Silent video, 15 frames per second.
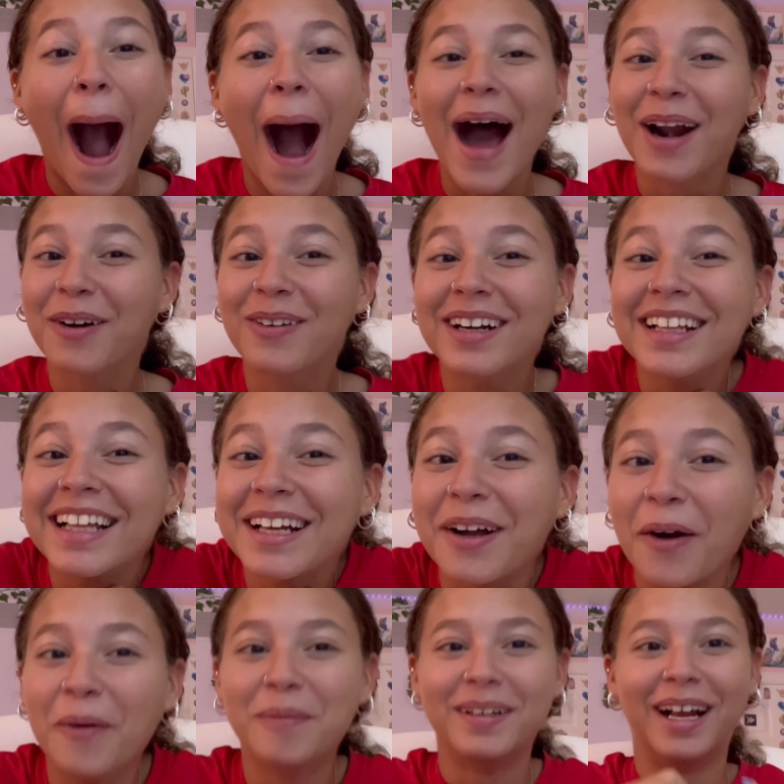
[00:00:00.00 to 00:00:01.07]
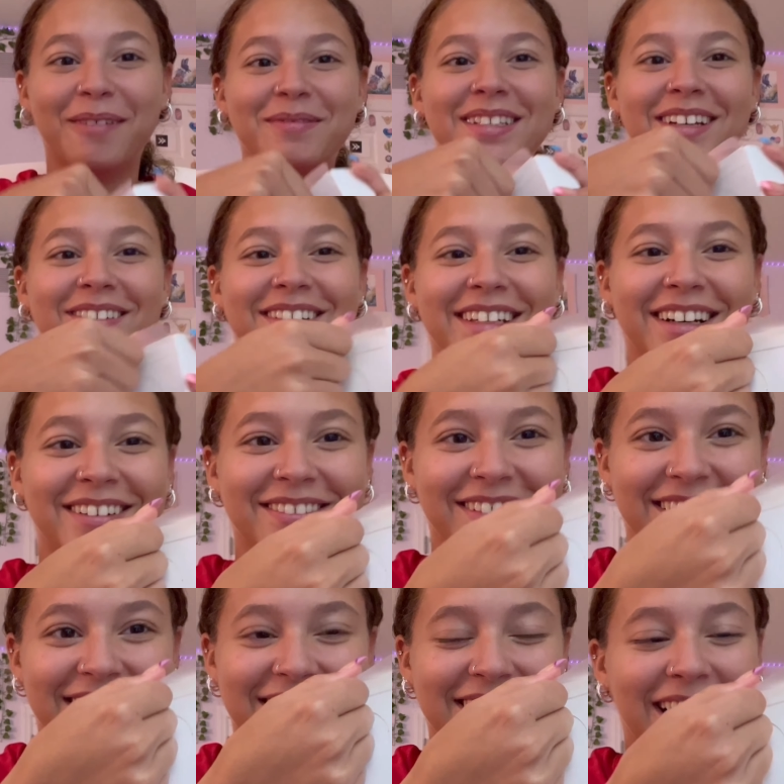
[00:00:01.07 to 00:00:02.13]
I don't want to like open it. I'm so
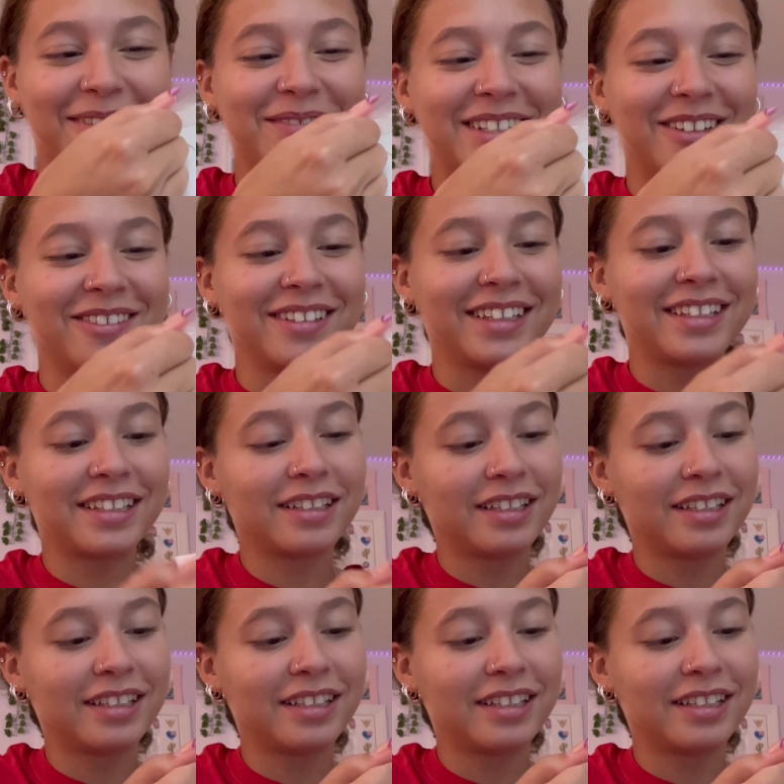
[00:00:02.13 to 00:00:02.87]
nervous. I'm so like,